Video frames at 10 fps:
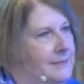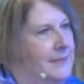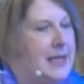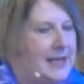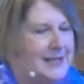
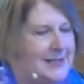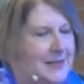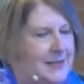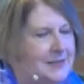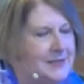It's in
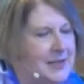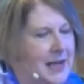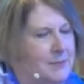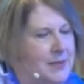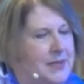this
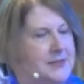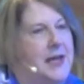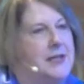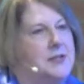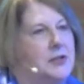time in the
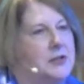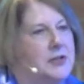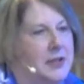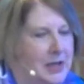desert